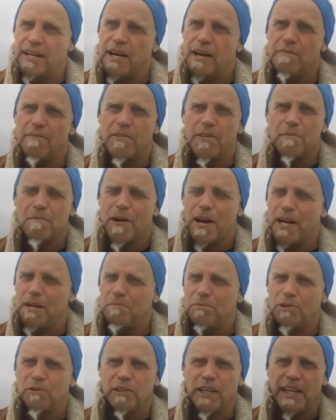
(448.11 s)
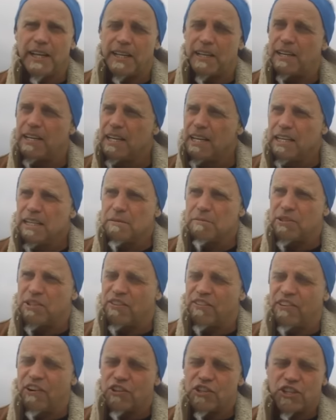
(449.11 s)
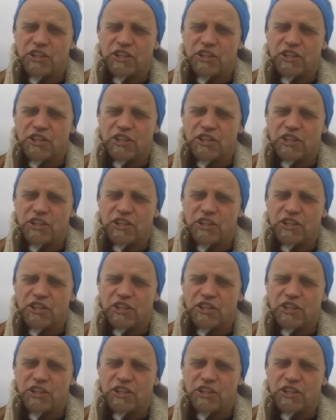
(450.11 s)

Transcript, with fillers: come for the mighty blue lady, the Pacific Ocean.